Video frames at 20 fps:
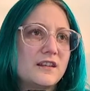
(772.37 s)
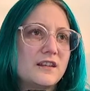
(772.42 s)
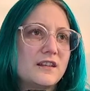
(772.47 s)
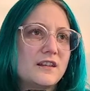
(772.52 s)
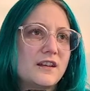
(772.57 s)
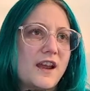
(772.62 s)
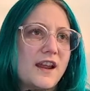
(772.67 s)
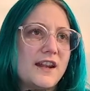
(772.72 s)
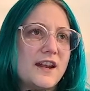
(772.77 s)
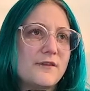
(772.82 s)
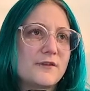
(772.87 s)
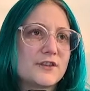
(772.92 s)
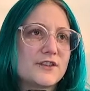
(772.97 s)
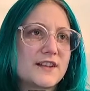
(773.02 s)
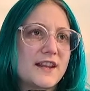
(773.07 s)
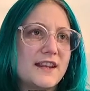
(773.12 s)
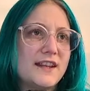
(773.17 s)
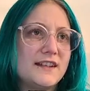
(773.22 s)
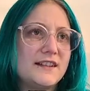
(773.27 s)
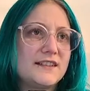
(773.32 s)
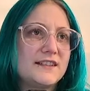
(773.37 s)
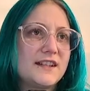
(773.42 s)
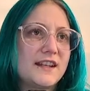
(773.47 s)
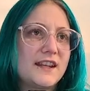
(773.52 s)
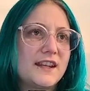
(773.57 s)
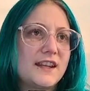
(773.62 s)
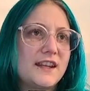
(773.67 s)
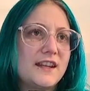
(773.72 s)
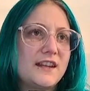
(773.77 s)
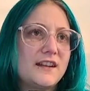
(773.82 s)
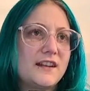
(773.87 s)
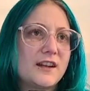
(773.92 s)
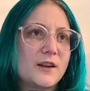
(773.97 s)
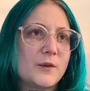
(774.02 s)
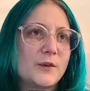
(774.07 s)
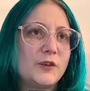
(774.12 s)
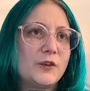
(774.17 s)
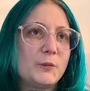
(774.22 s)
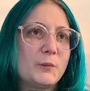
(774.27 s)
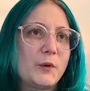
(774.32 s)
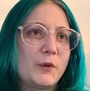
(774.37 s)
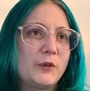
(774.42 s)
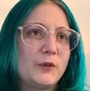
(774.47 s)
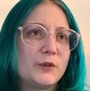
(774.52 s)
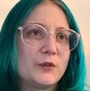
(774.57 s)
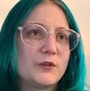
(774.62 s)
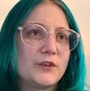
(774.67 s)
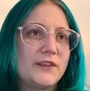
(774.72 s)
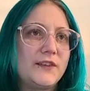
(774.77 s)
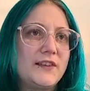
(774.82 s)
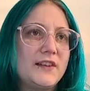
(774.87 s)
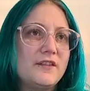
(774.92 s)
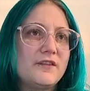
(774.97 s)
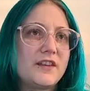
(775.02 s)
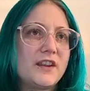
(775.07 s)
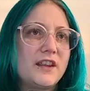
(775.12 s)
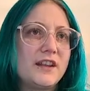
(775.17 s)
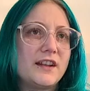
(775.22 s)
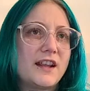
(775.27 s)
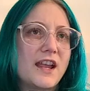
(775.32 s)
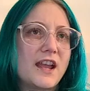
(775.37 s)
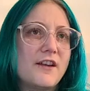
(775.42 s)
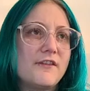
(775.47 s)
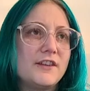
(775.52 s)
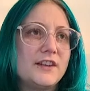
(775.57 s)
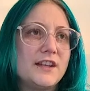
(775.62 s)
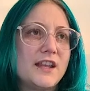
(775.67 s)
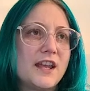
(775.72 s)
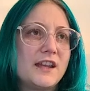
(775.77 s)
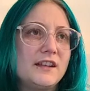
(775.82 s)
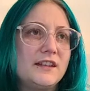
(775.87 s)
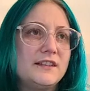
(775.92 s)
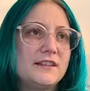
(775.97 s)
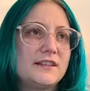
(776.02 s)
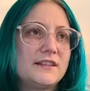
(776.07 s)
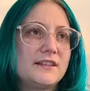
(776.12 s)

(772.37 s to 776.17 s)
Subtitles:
I never sent in a ticket, and I was supposed to receive it, and I haven't yet.